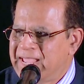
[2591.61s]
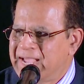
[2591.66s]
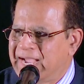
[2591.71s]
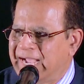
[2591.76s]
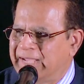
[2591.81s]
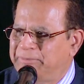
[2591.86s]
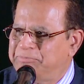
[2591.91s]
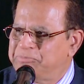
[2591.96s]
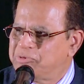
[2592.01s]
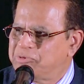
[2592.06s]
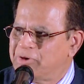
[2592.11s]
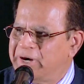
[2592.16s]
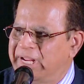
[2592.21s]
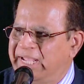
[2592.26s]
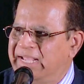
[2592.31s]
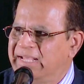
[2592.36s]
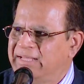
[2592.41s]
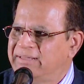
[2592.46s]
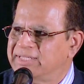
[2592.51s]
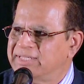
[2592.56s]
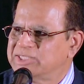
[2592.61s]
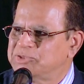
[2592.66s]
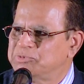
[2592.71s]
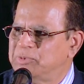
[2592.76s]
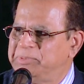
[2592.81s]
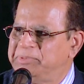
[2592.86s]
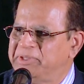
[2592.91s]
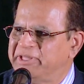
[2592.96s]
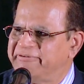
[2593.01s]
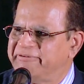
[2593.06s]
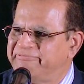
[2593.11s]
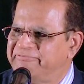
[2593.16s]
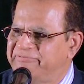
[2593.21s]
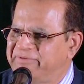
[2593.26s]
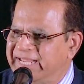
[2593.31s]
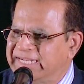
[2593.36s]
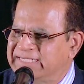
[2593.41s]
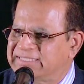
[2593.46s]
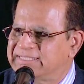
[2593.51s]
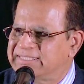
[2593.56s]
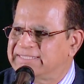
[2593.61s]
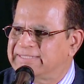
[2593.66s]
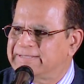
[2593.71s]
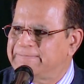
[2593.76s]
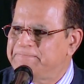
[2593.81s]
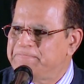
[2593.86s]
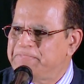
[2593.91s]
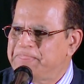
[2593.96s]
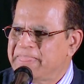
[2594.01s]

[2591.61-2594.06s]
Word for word: I pray this will be reflected